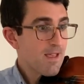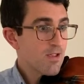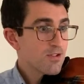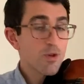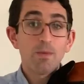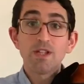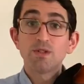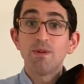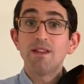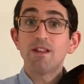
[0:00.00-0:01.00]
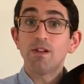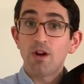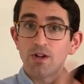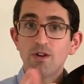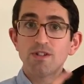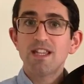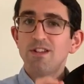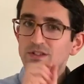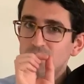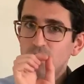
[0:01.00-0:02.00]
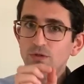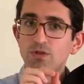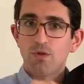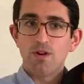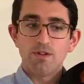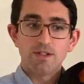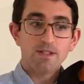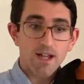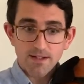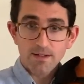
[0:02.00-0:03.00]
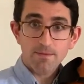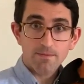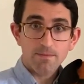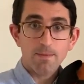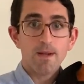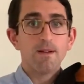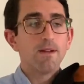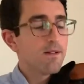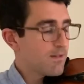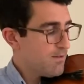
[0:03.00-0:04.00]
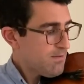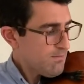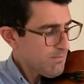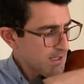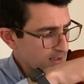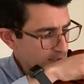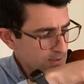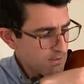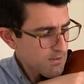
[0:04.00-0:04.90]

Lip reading: So between the long notes, he used 2 short notes, da da, like this.